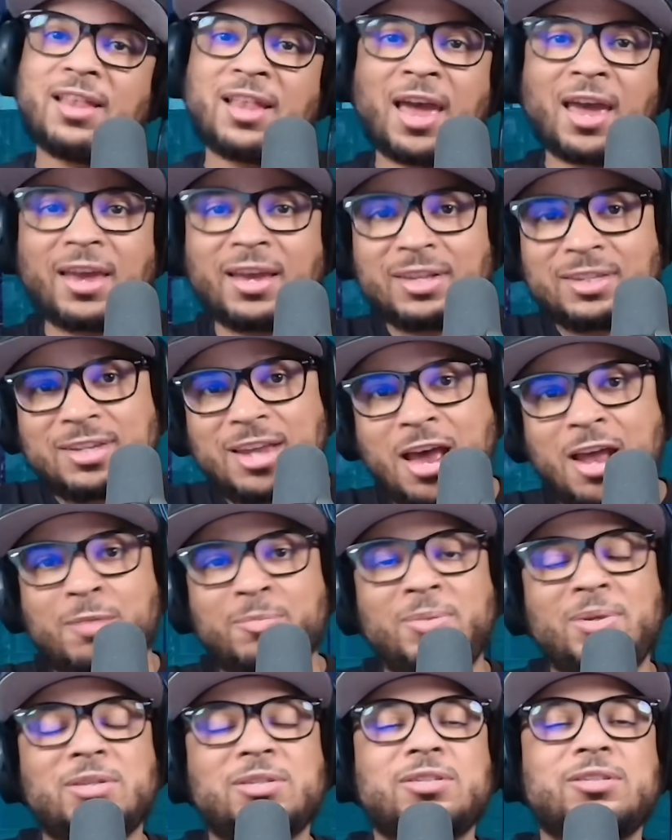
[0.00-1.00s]
Like, it's got to
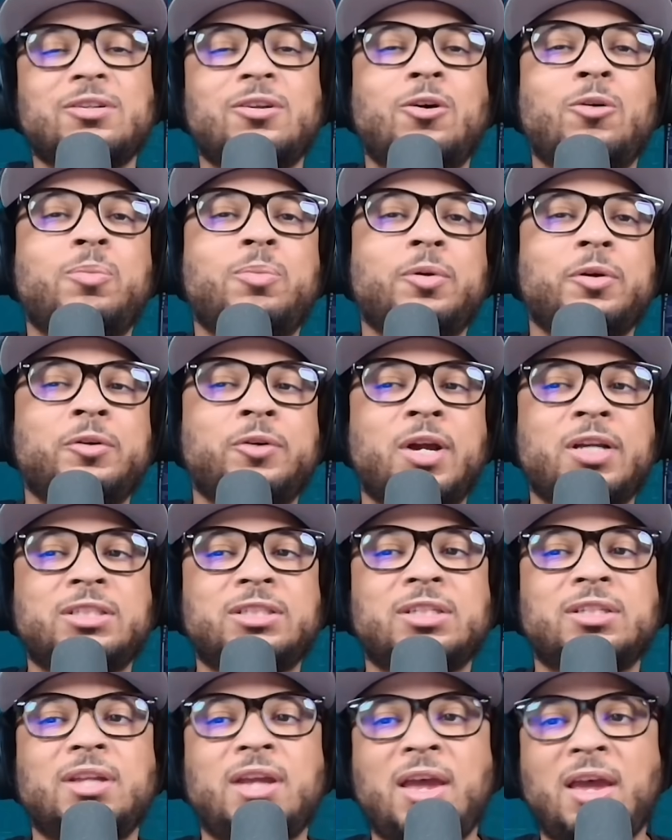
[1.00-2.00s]
be a slow
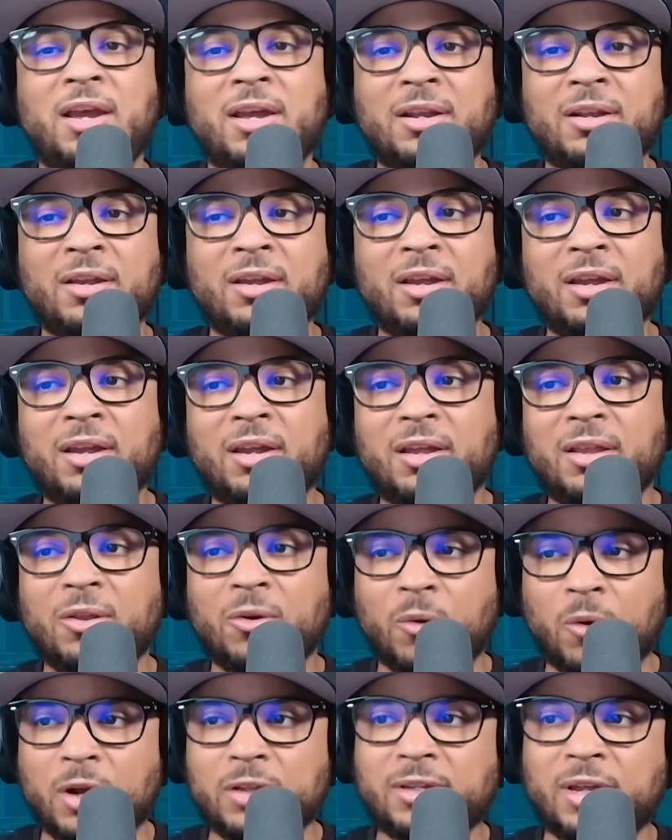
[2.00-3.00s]
progression, and the
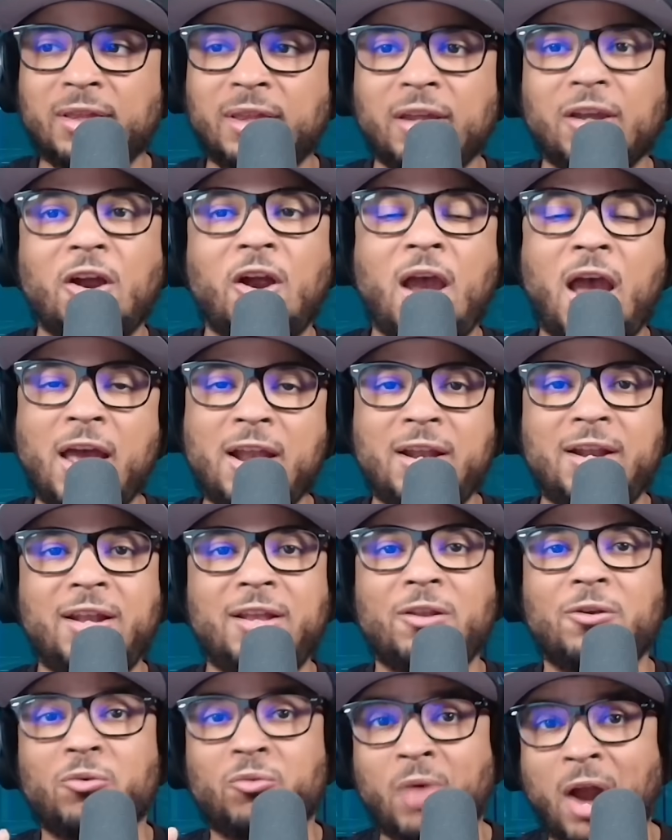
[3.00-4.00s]
Hornets, I think, are headed
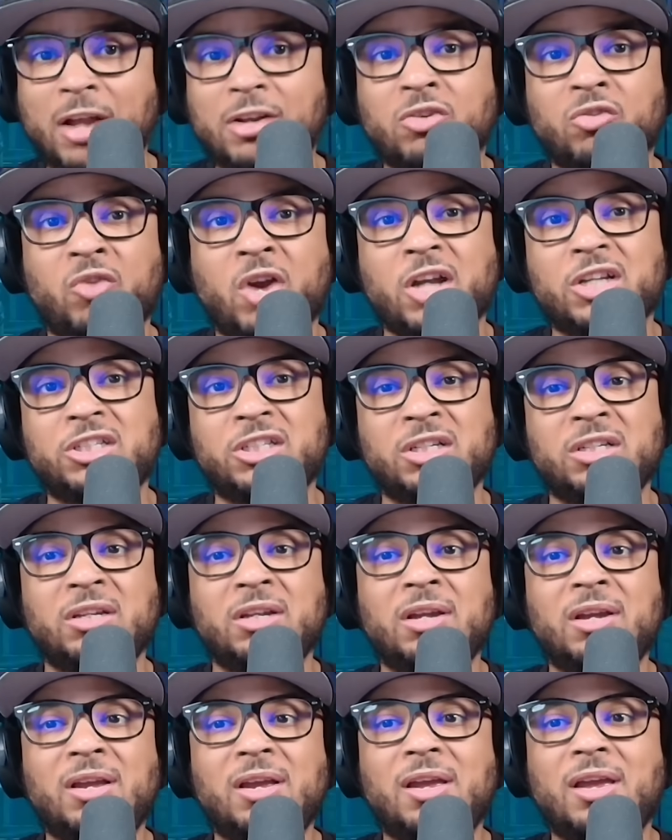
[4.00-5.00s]
in the right direction
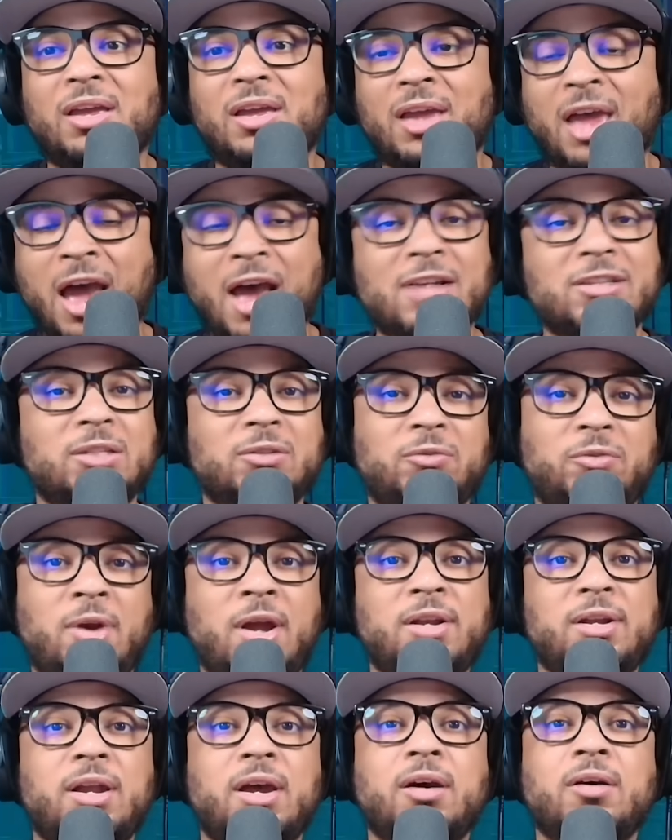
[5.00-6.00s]
as of
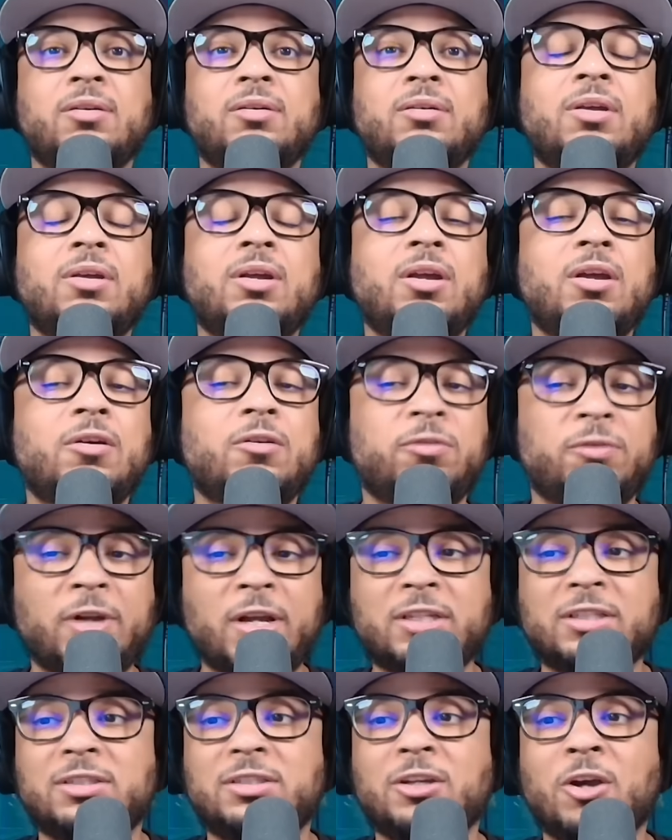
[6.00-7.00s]
right now. Free
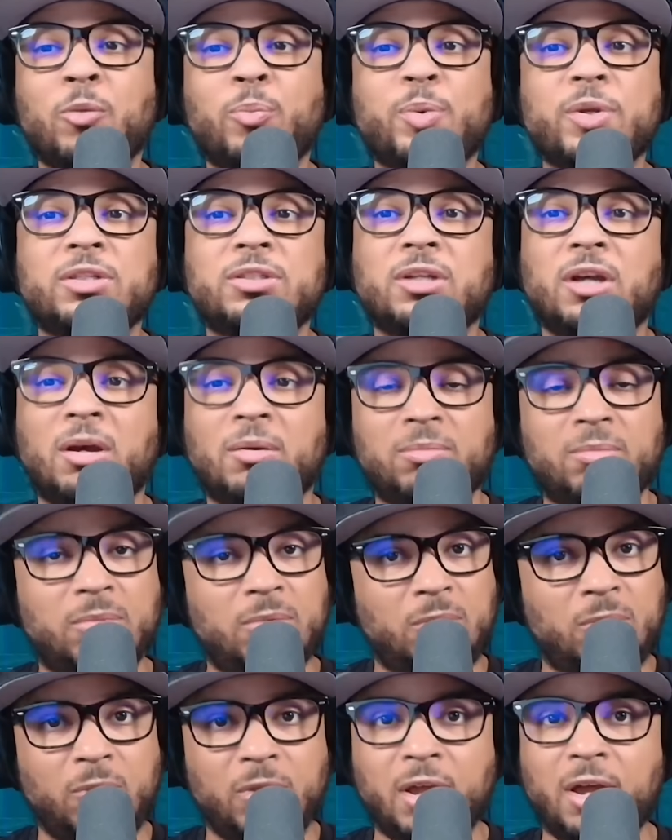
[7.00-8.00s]
agency opens up.
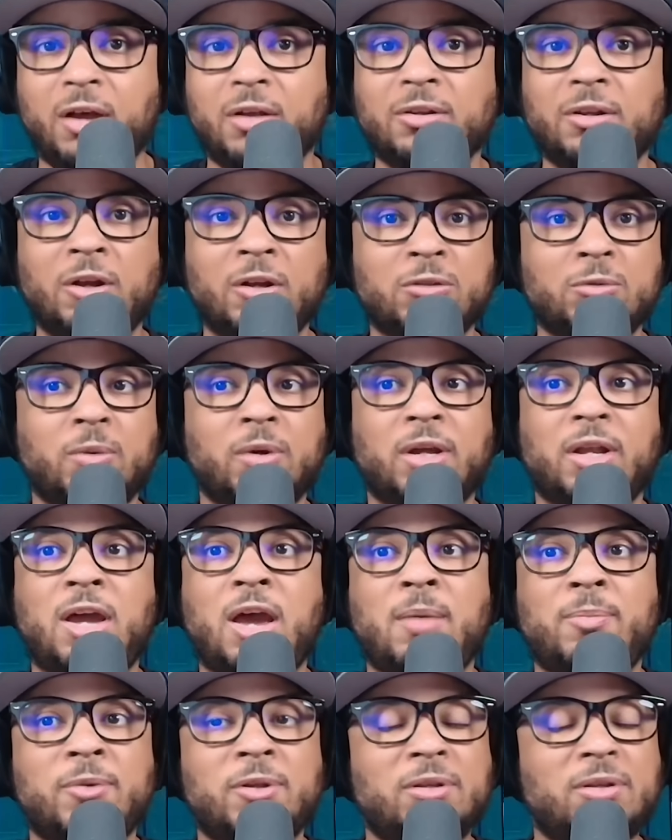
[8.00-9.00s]
Who the hell knows what could
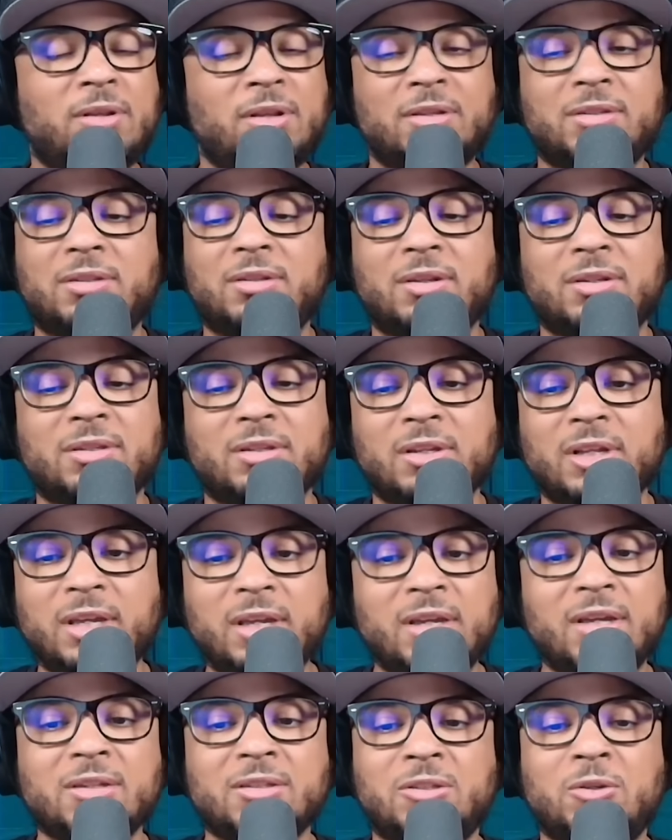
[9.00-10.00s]
happen? This
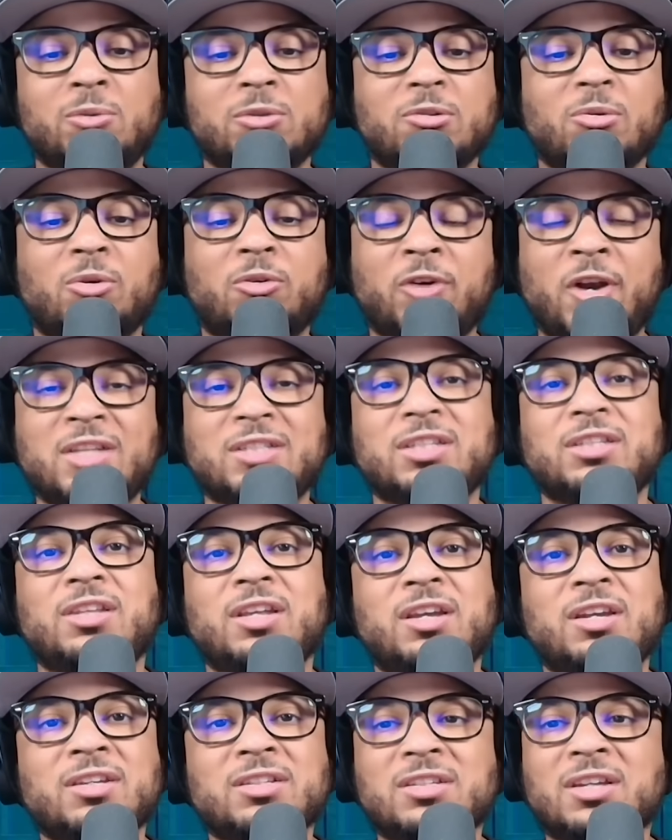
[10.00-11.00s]
league is doing some crazy
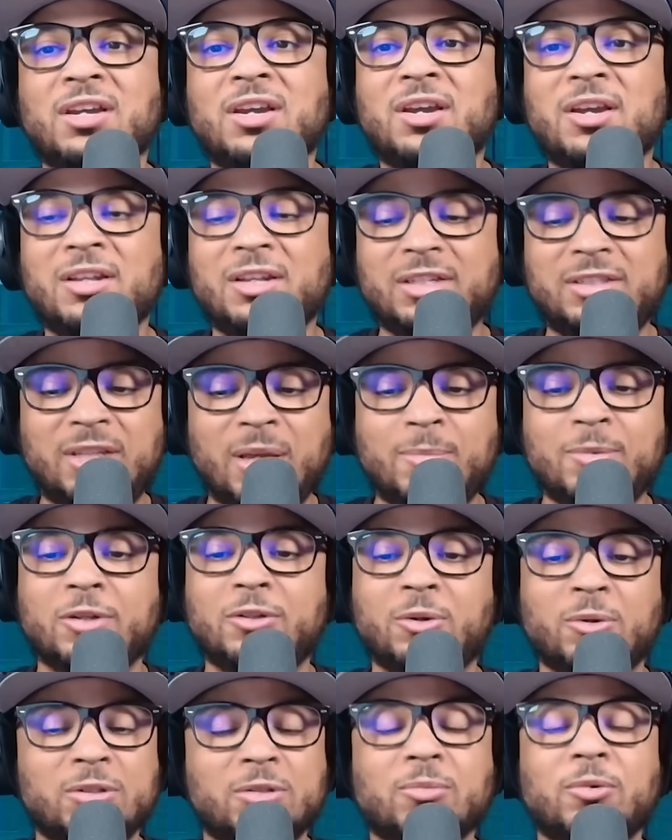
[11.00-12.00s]
things. These teams are
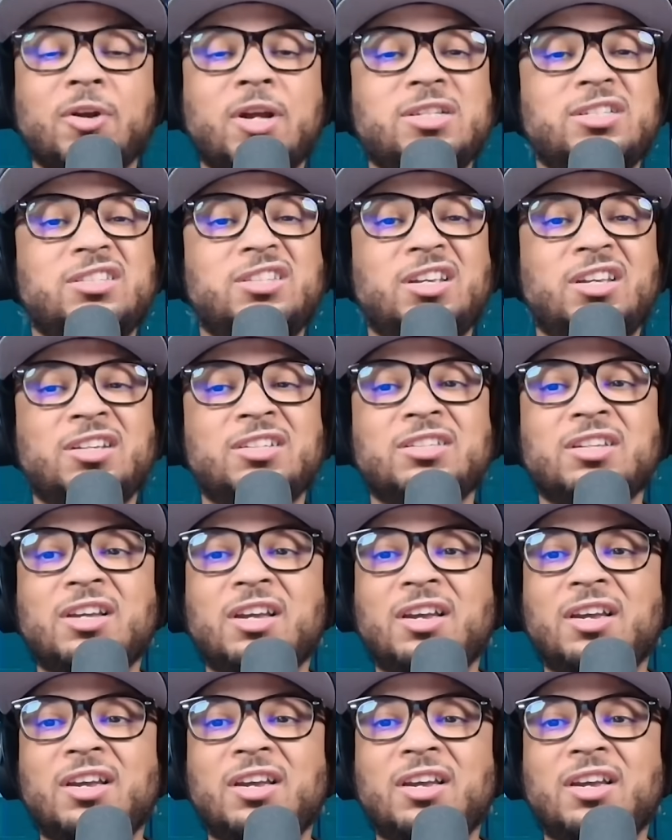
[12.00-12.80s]
doing some crazy things.